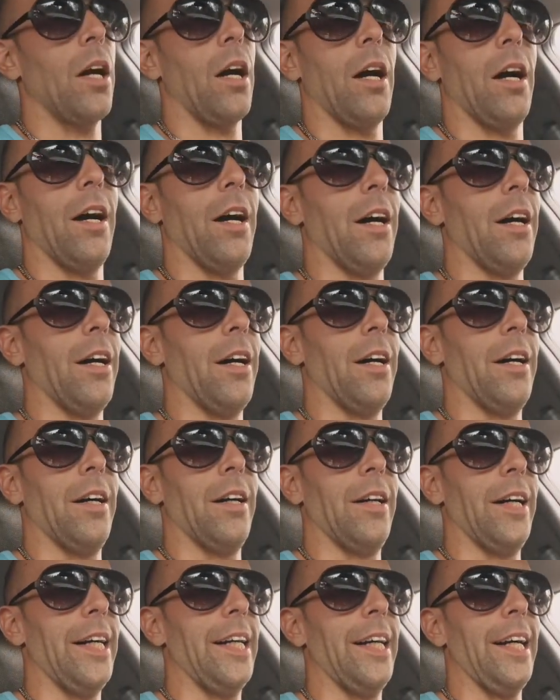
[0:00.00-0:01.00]

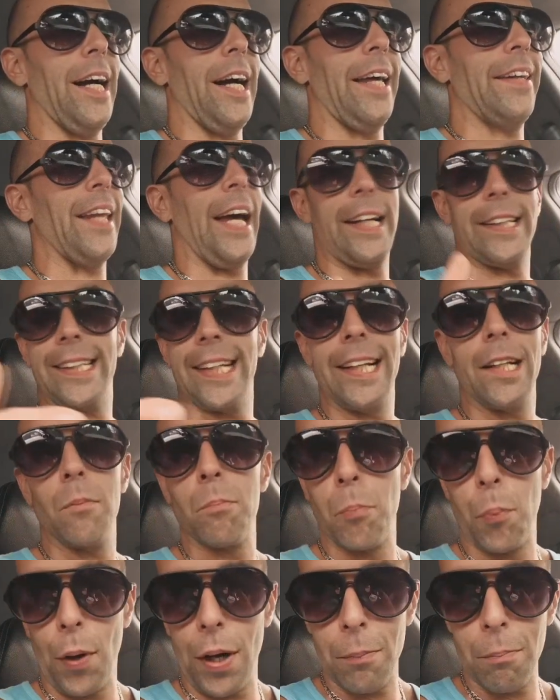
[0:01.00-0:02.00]
And I
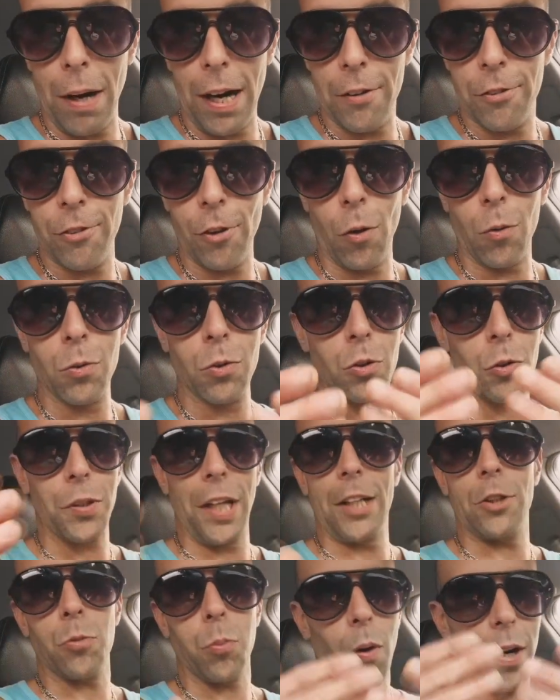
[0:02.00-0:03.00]
didn't bring my phone, so
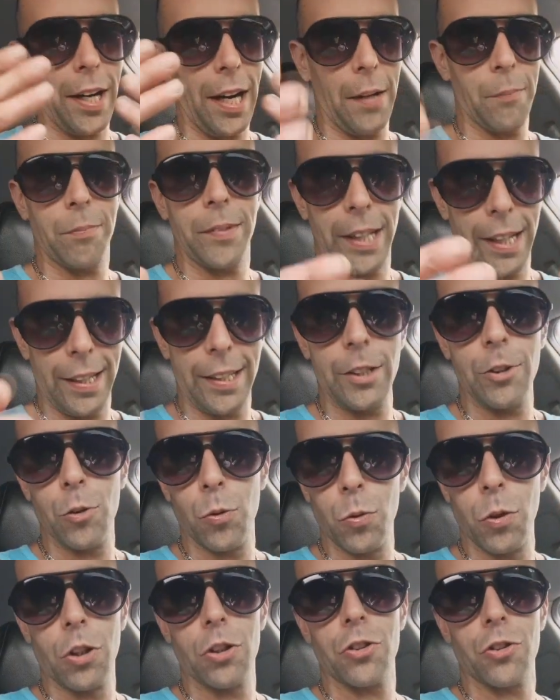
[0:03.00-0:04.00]
that's why I'm telling
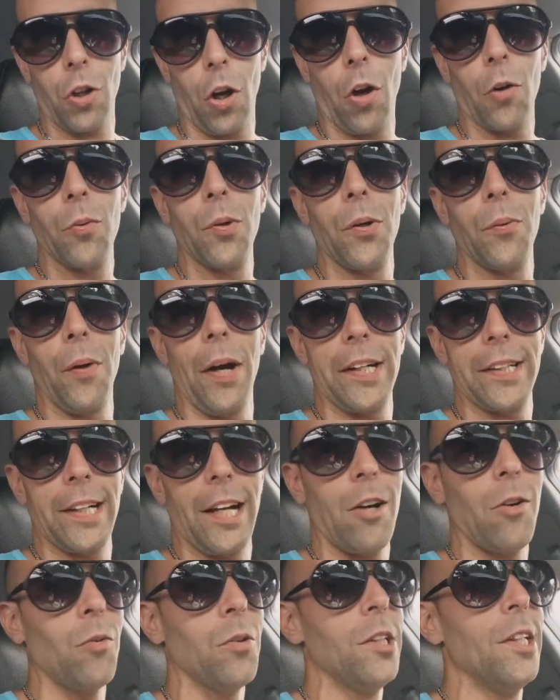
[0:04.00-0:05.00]
you the story right
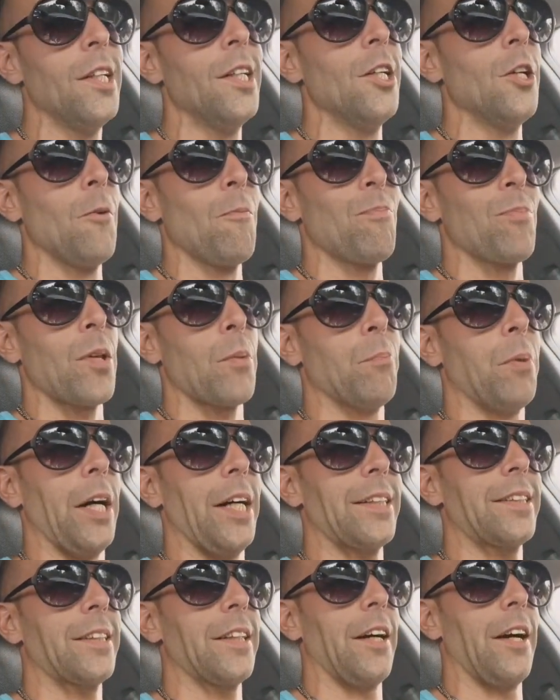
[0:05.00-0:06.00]
now.
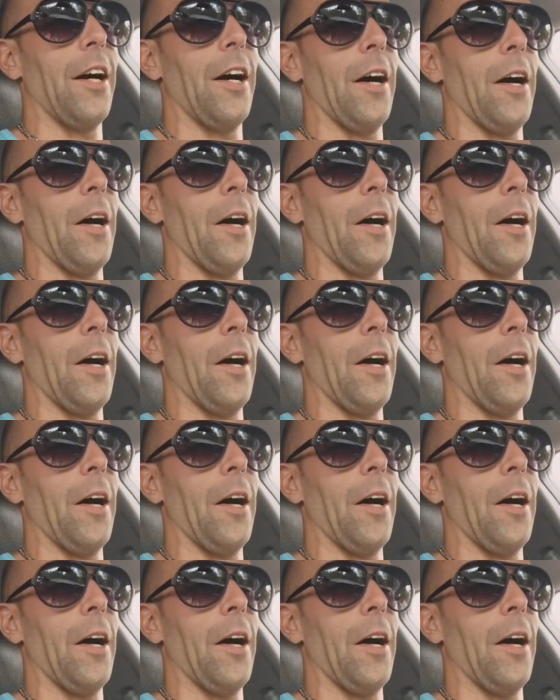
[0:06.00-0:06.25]
But